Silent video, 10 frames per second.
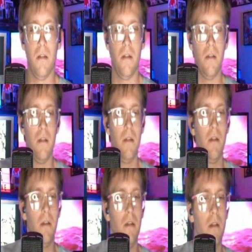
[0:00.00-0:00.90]

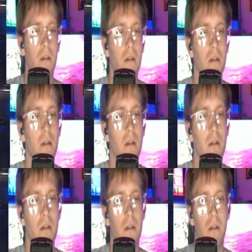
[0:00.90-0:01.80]

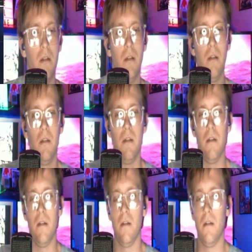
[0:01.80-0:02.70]

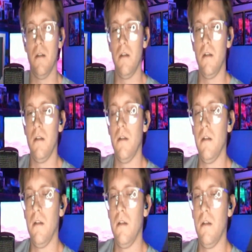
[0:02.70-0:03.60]

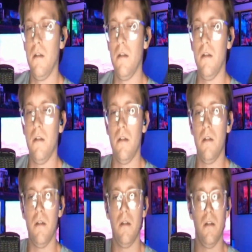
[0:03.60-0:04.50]

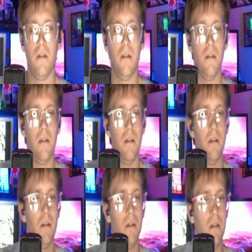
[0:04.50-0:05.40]

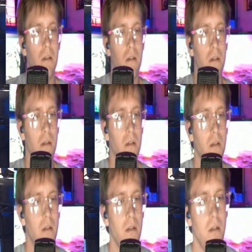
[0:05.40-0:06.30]

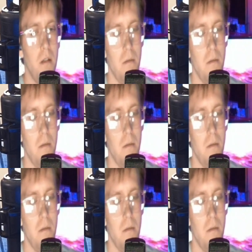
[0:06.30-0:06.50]
The person shown says nothing.